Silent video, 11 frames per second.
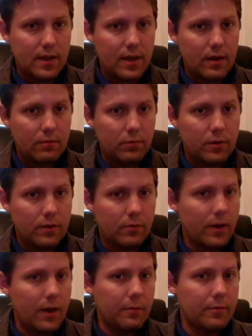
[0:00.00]
And the
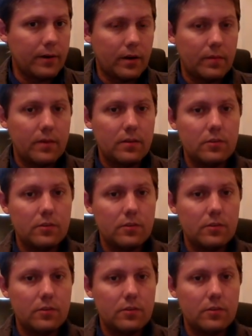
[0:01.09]
way I would recommend that